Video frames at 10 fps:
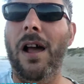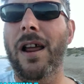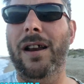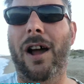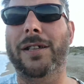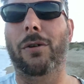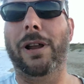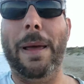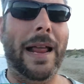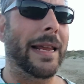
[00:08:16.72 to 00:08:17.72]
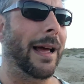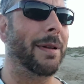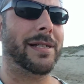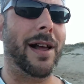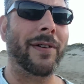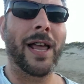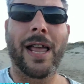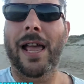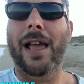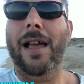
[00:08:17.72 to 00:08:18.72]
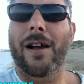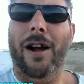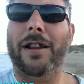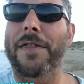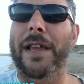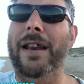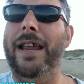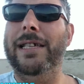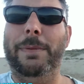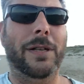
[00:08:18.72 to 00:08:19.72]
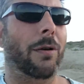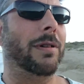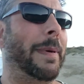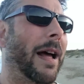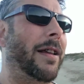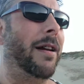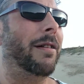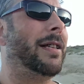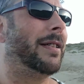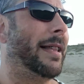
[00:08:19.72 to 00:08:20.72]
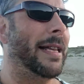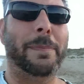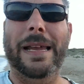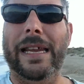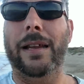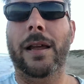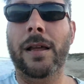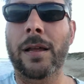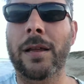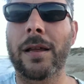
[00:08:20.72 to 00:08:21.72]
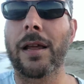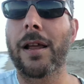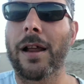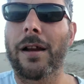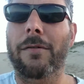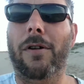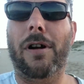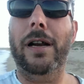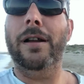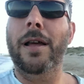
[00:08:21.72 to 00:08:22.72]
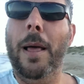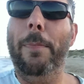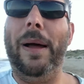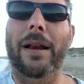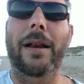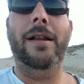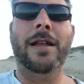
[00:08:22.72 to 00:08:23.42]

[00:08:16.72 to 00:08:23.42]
don't like talking about income and stuff. I don't think it needs to be talked about. That's me, right? But